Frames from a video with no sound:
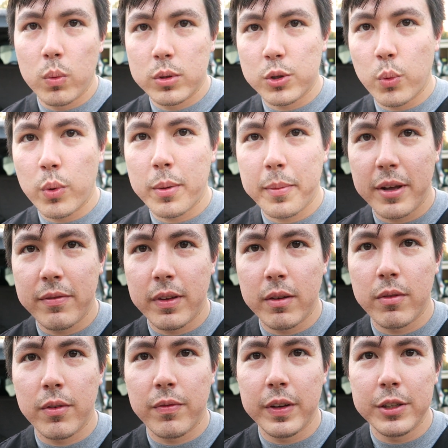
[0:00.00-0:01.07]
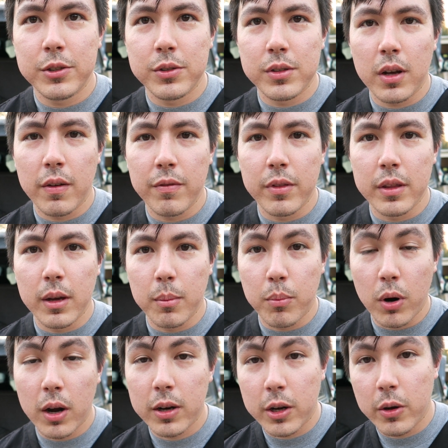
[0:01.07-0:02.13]
So one of my favorite features of the
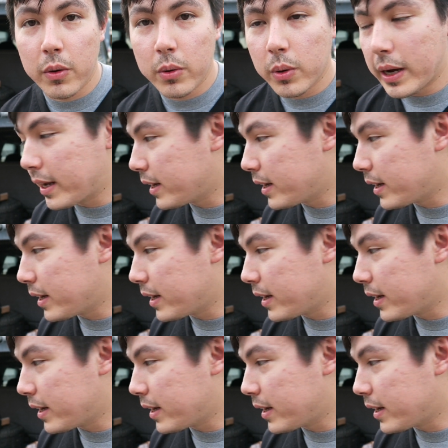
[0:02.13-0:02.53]
Bronco